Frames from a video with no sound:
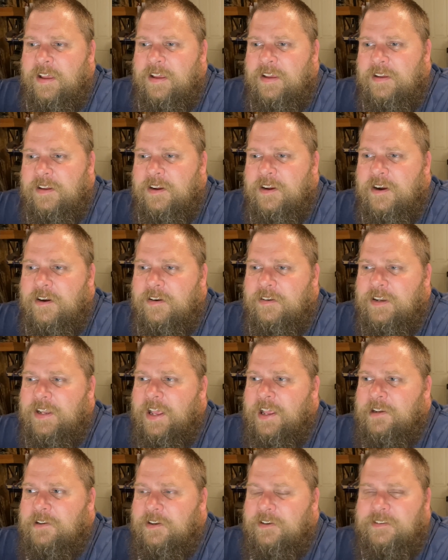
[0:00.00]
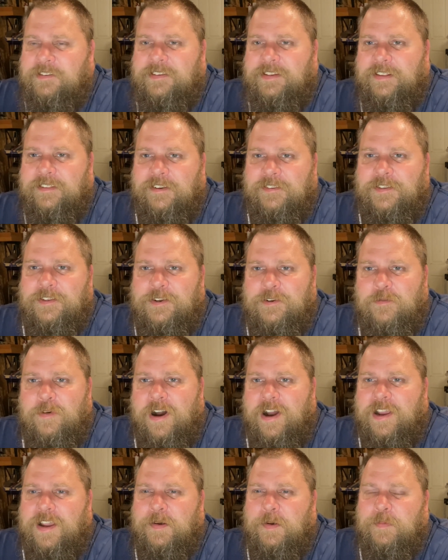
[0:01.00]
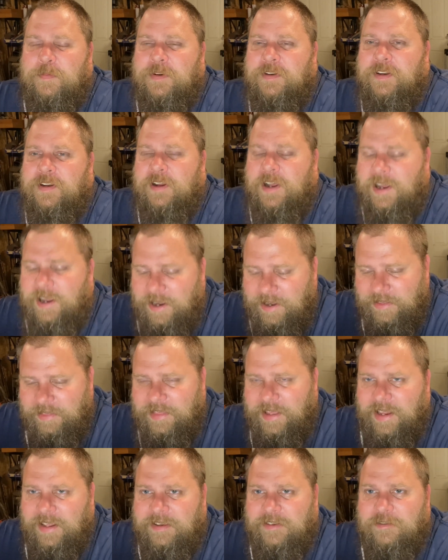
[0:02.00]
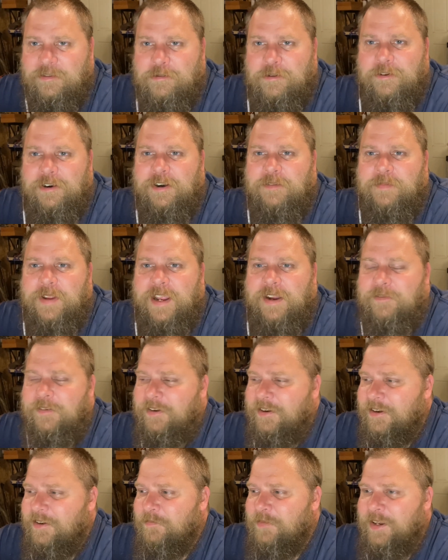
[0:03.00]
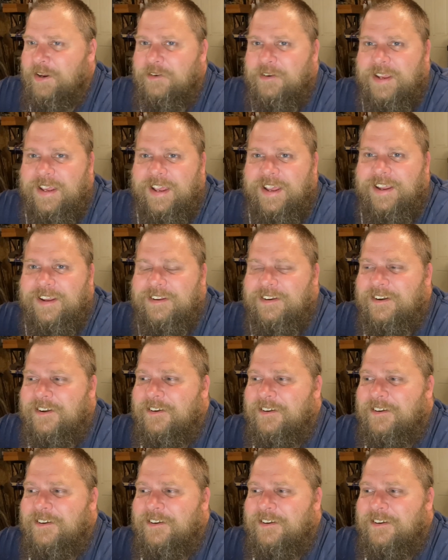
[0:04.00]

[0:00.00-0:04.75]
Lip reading: and you'd see those two walk up and oh, thank Lord, man, we're gonna be okay,